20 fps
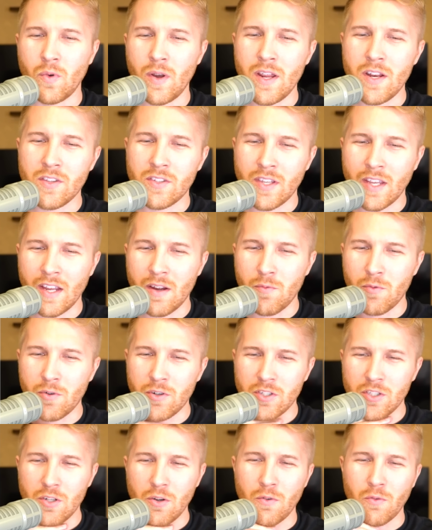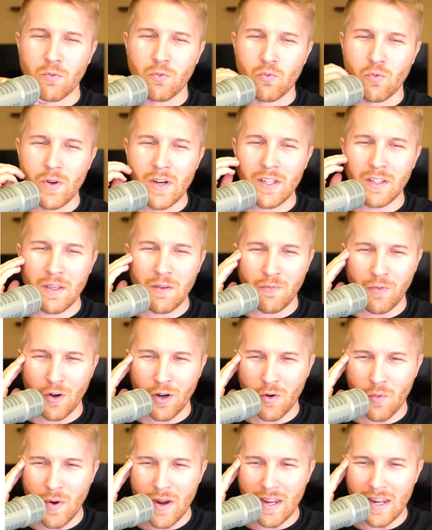Wait a second. We're still really
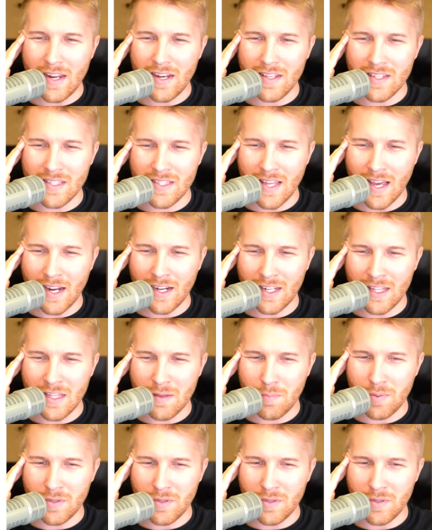far away. It is not in the